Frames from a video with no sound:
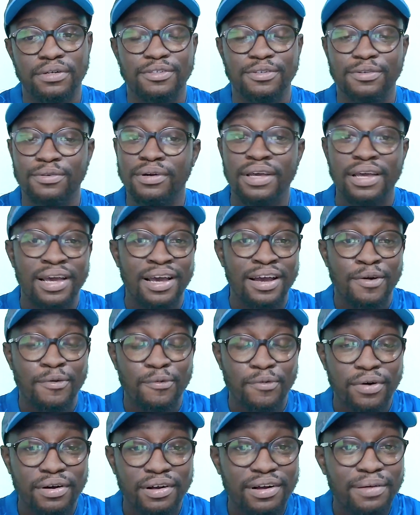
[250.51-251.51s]
So
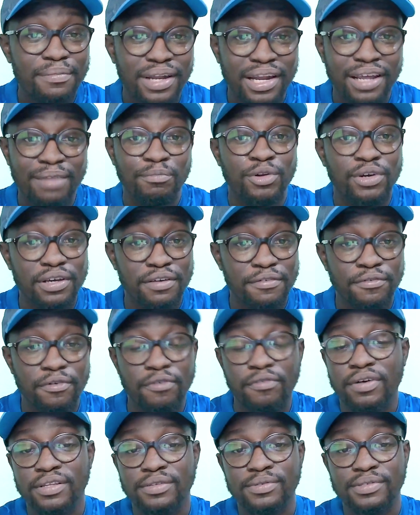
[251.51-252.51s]
welcome, and I'm looking
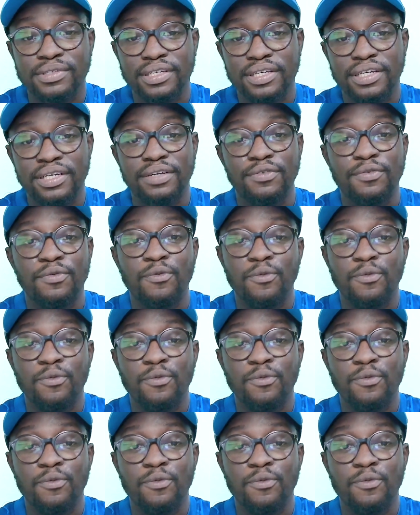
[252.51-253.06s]
forward to seeing